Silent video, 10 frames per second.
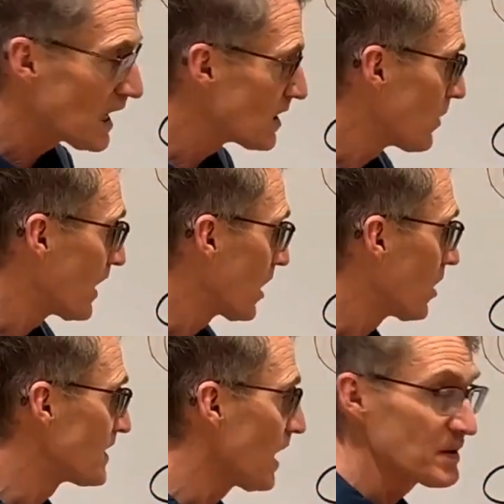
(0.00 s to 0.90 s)
does when it
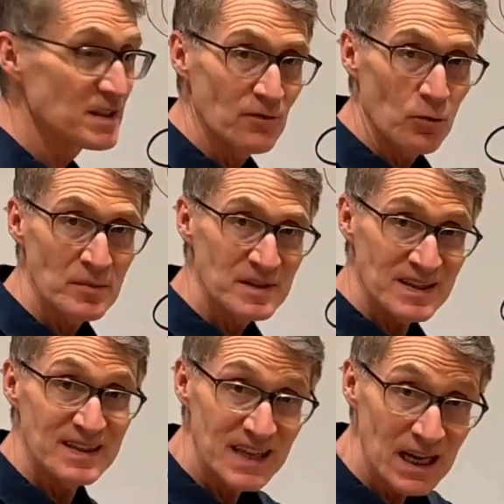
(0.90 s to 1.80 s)
goes up is it forms a
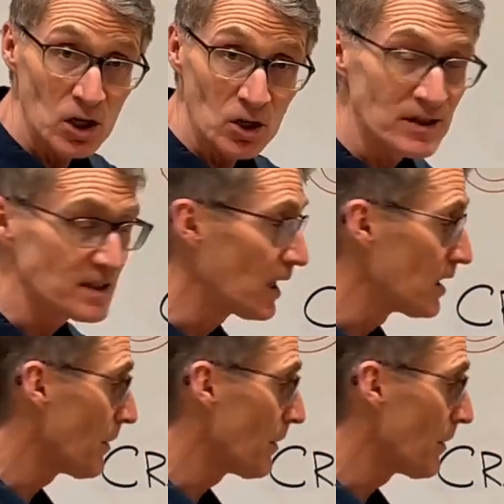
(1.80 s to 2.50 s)
signal to tell the